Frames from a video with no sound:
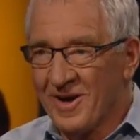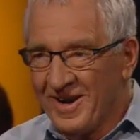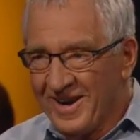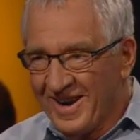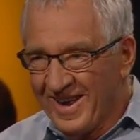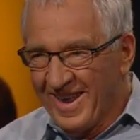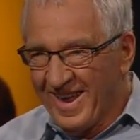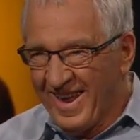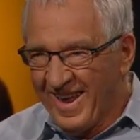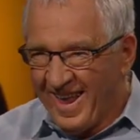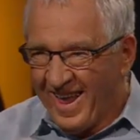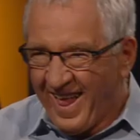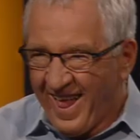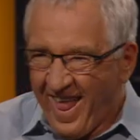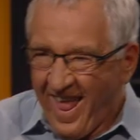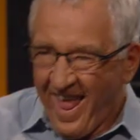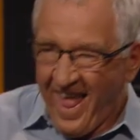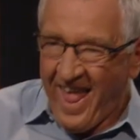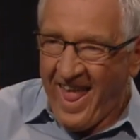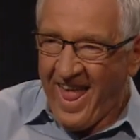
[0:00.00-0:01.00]
Lucy's
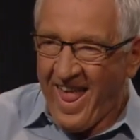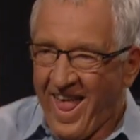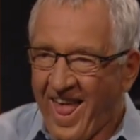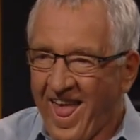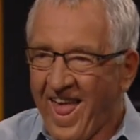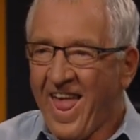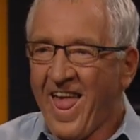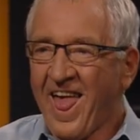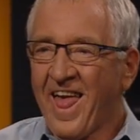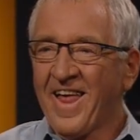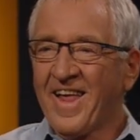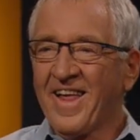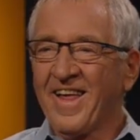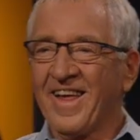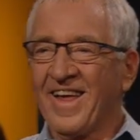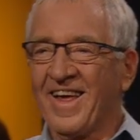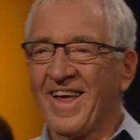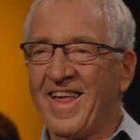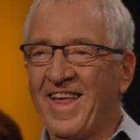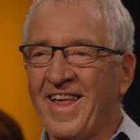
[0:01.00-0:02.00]
fairly clucky with
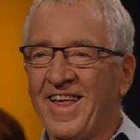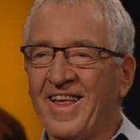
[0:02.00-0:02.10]
kids, and